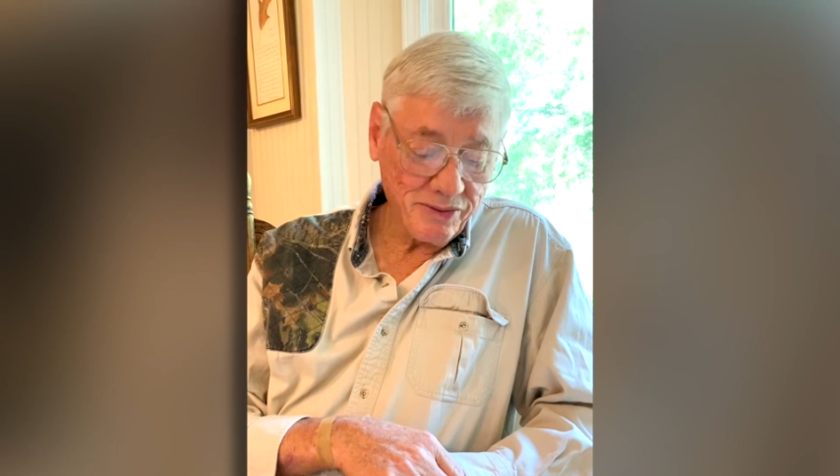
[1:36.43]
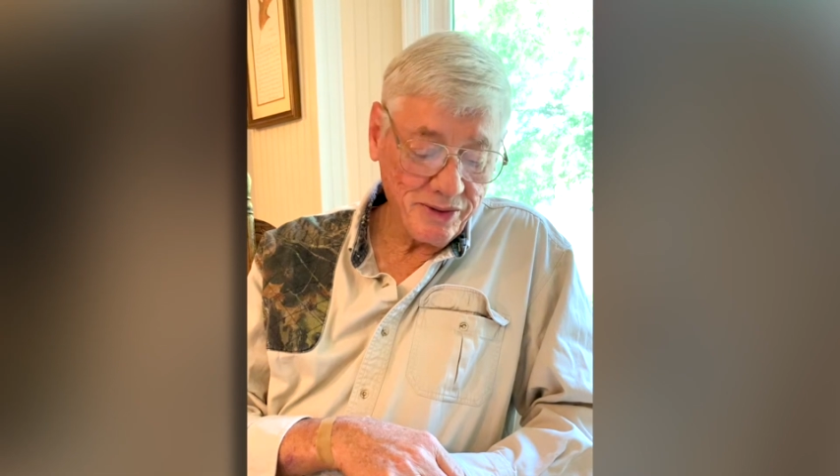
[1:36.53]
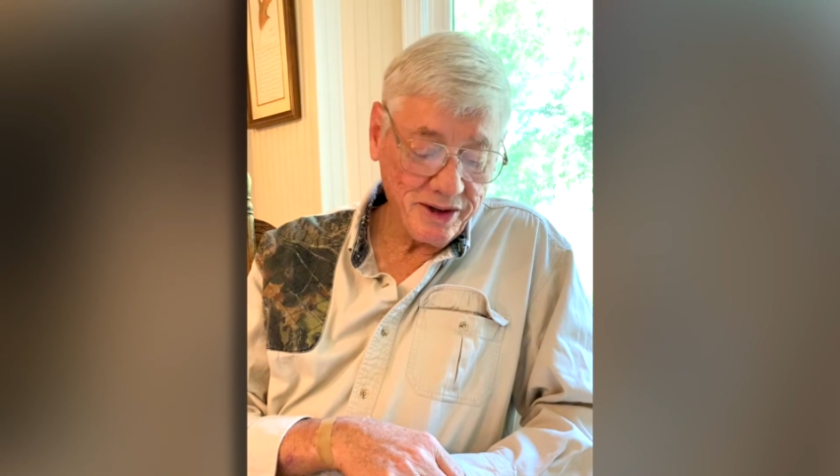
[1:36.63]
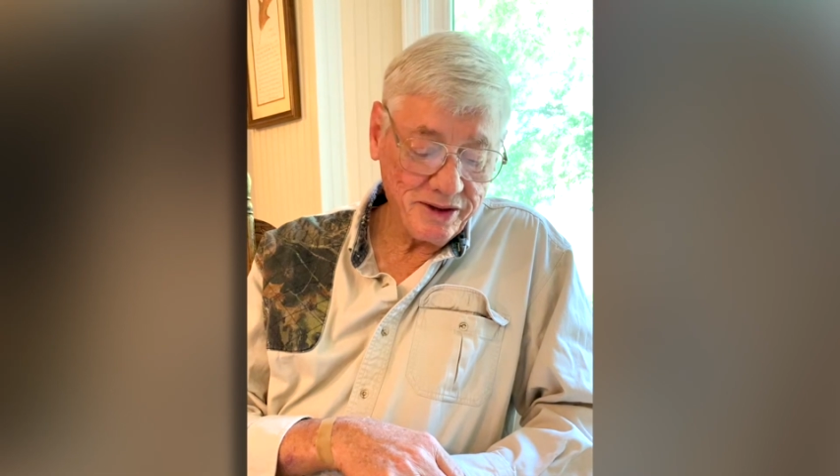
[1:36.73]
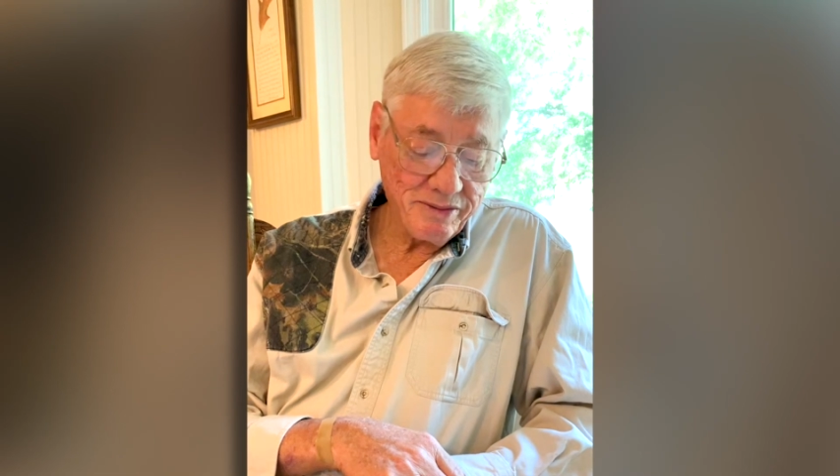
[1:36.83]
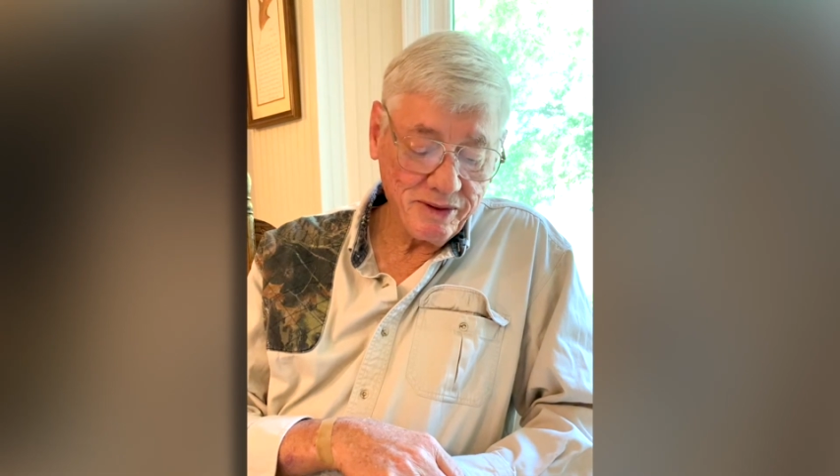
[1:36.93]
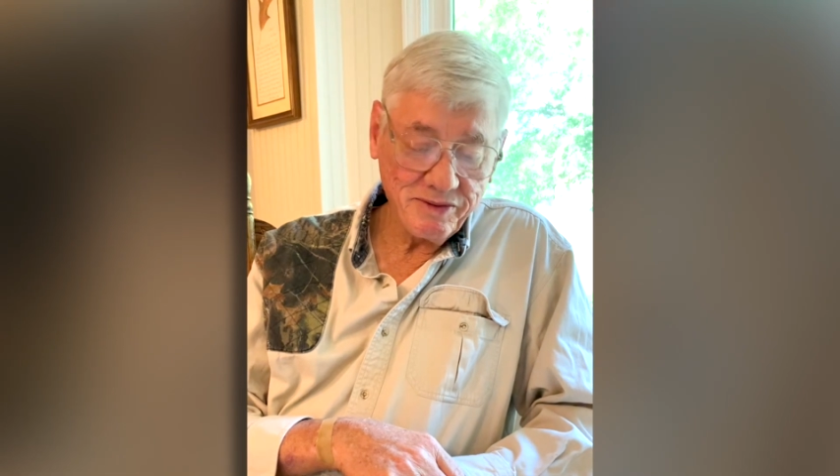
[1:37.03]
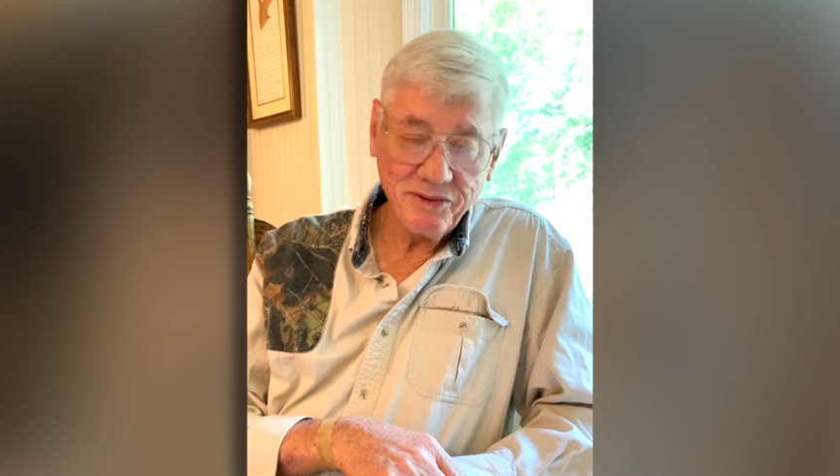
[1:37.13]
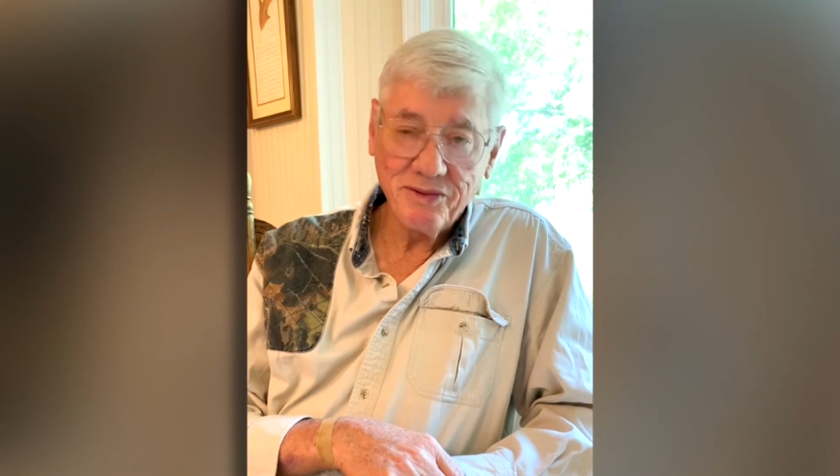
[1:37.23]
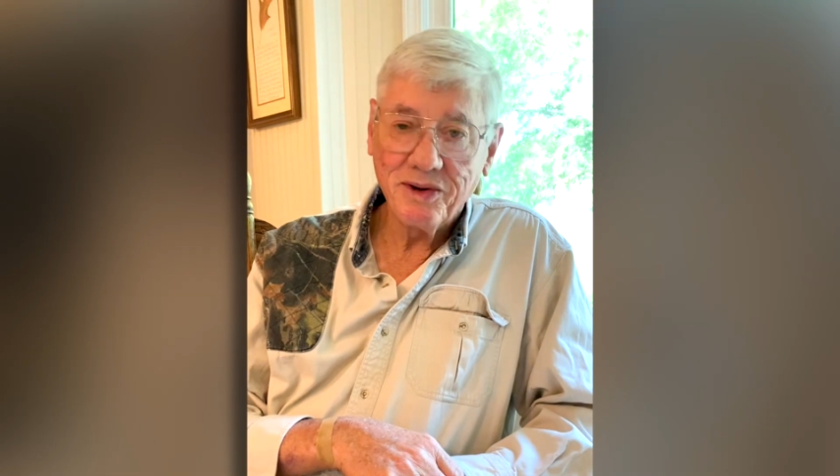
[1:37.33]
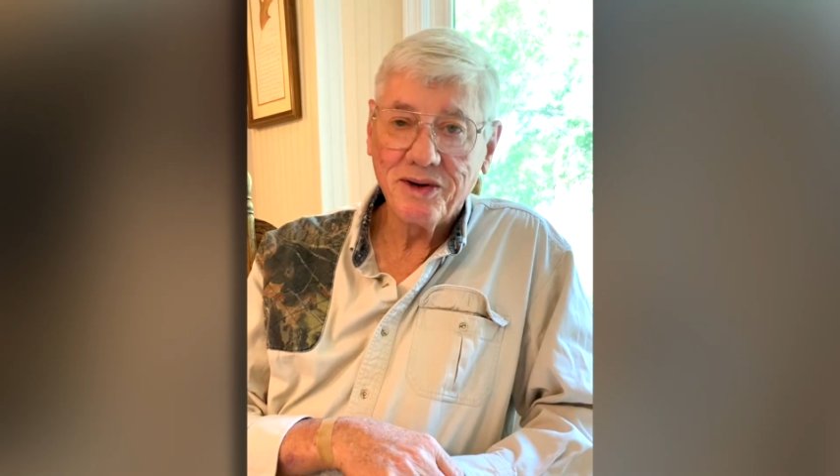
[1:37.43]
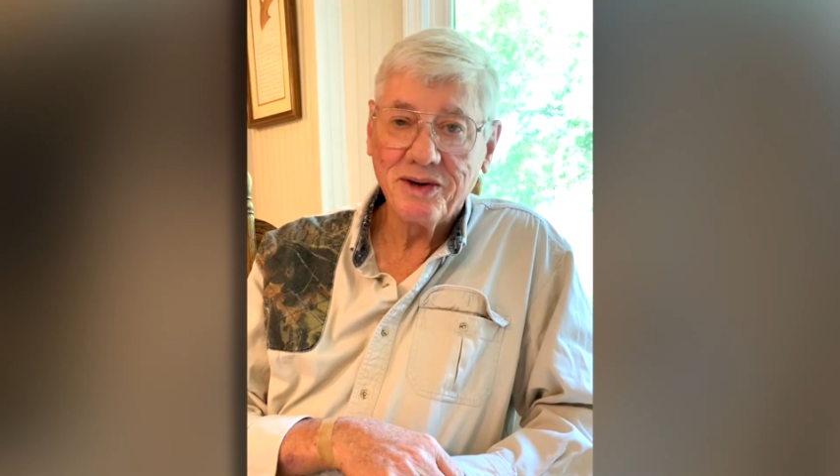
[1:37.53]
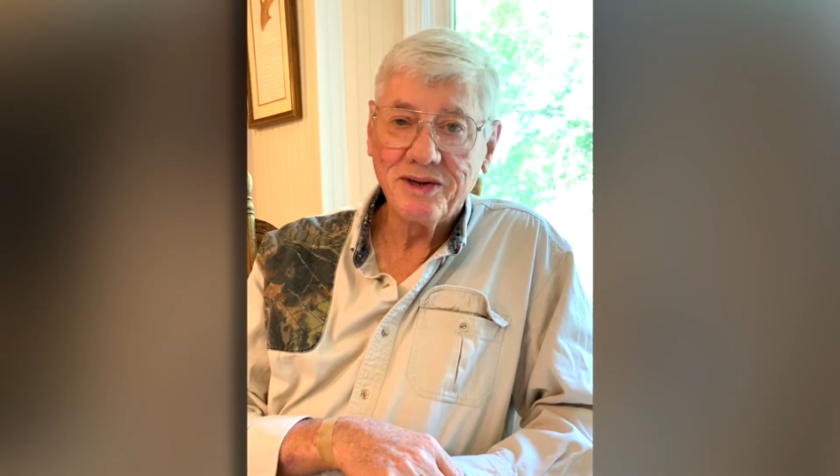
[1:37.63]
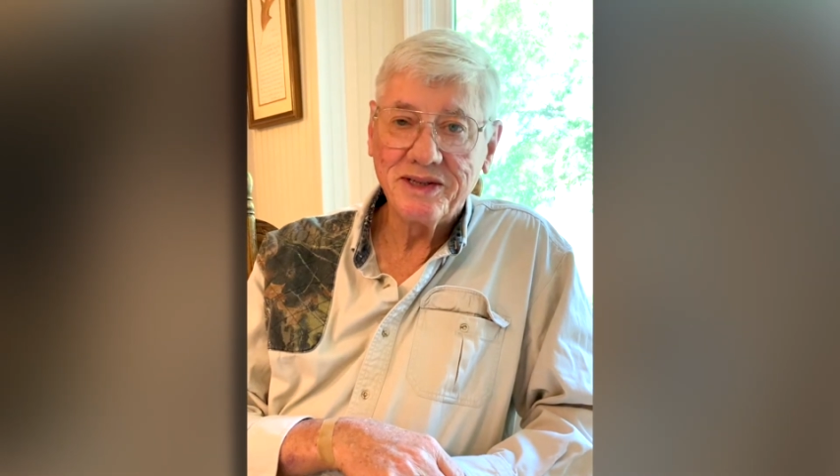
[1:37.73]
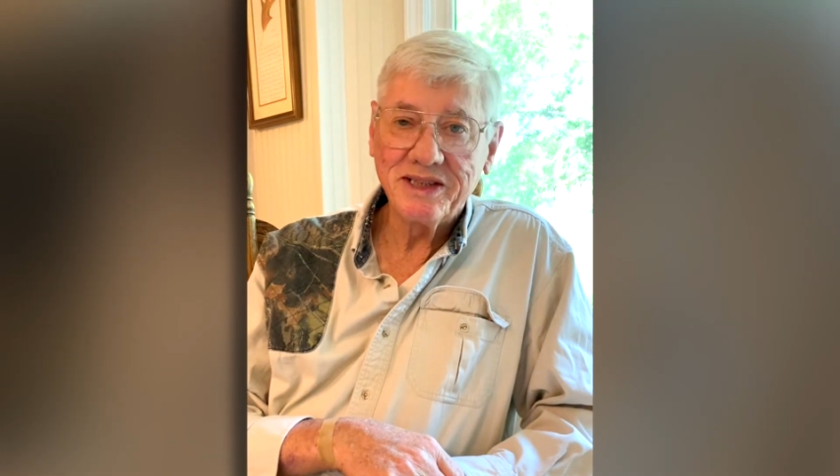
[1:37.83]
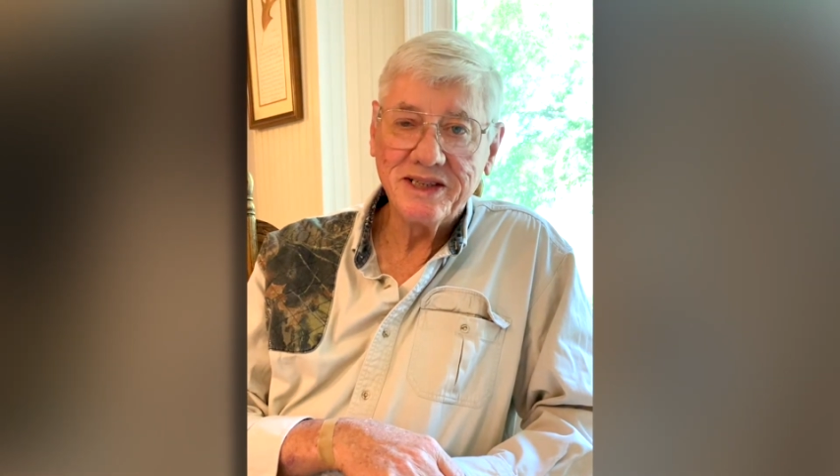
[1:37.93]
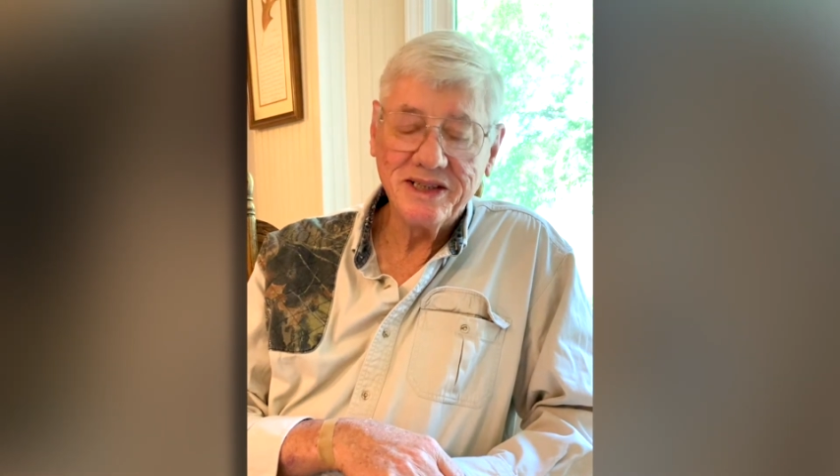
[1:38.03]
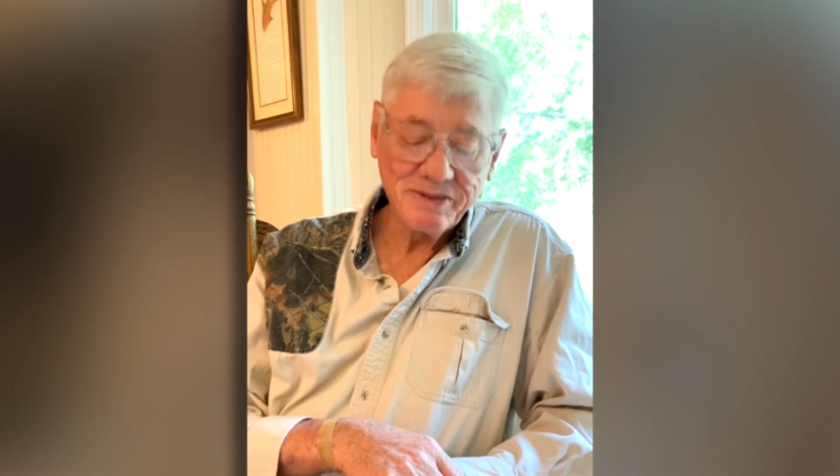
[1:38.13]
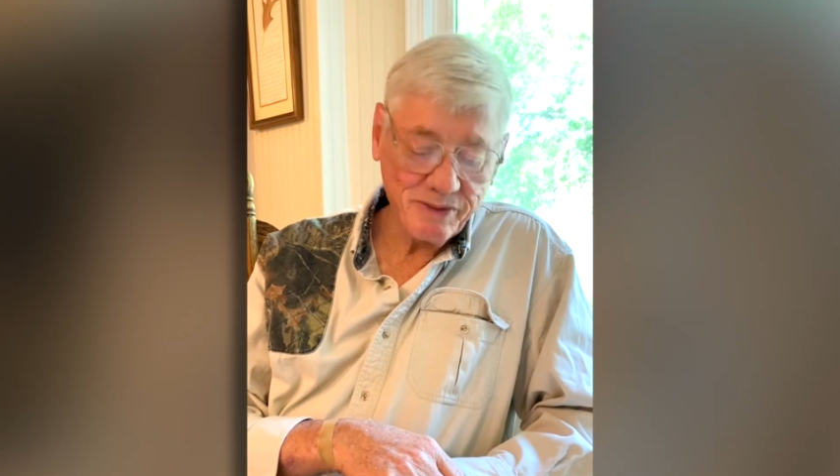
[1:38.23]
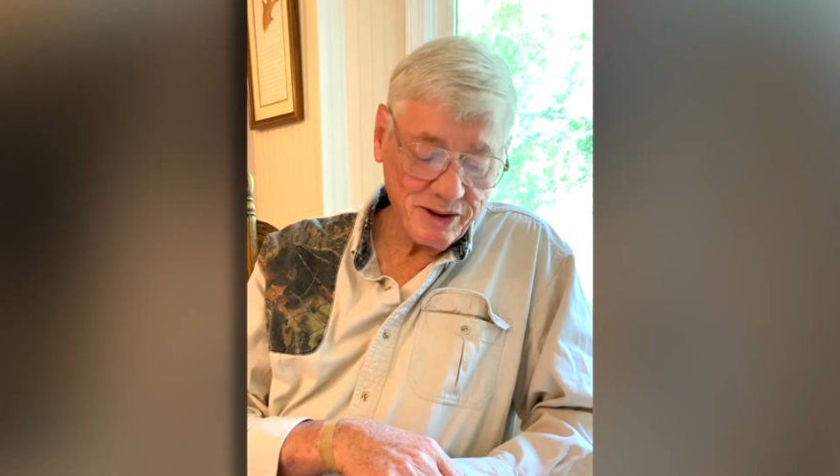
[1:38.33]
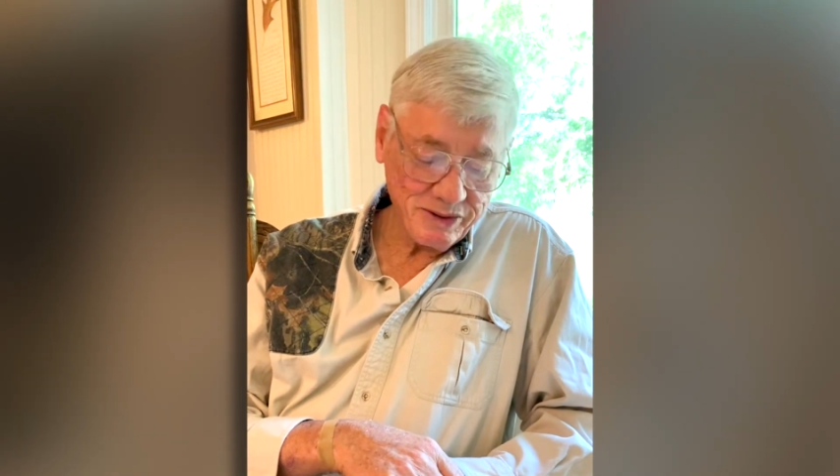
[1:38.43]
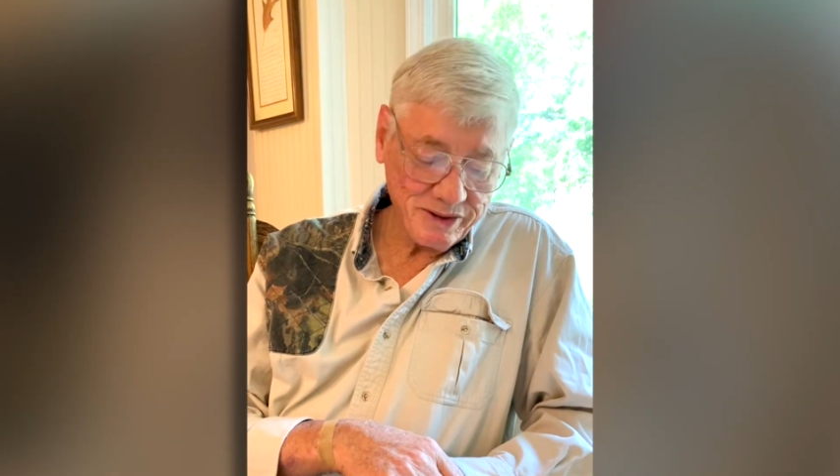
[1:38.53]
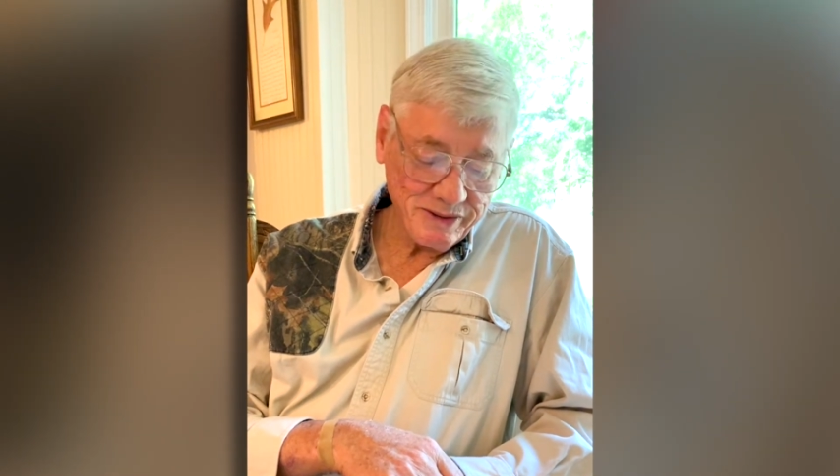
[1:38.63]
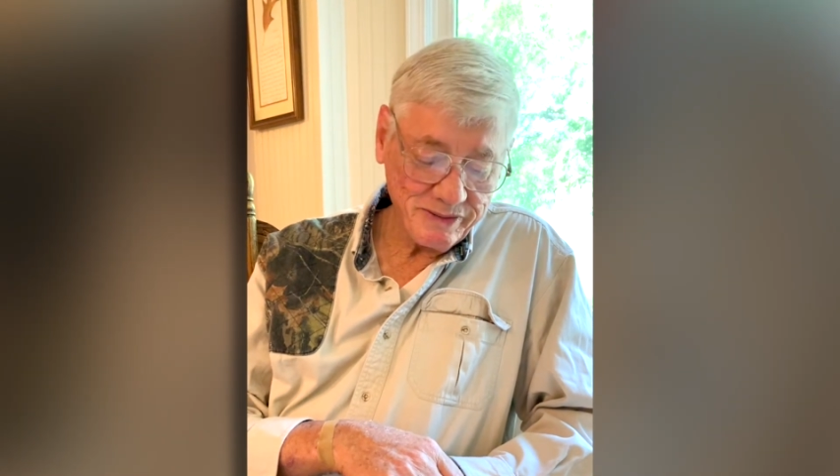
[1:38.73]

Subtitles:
rhythm of the words as he spoke.